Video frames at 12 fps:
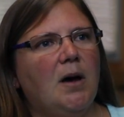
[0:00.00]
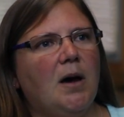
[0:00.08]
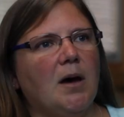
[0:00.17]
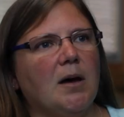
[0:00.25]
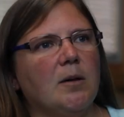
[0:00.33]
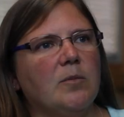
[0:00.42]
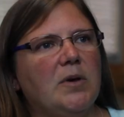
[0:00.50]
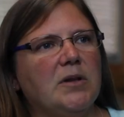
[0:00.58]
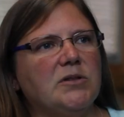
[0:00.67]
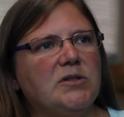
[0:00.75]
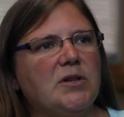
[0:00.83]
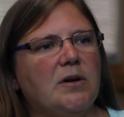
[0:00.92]

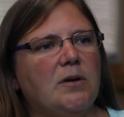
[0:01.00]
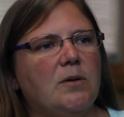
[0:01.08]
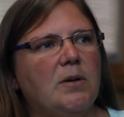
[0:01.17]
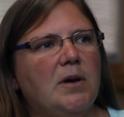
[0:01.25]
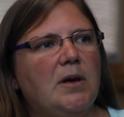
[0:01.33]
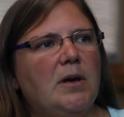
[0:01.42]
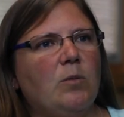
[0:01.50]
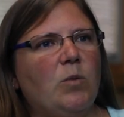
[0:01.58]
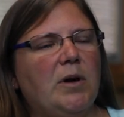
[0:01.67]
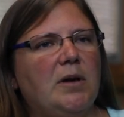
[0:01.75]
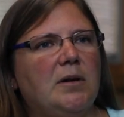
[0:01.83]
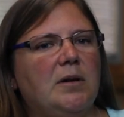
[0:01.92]
And so
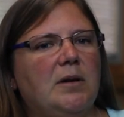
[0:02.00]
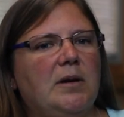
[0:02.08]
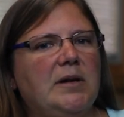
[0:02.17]
when